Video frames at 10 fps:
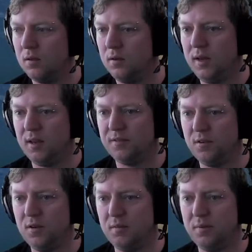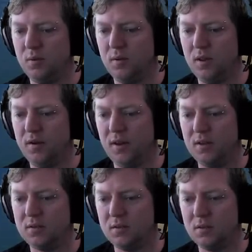Airlie food import. There it
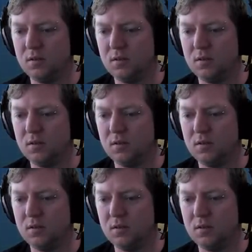is.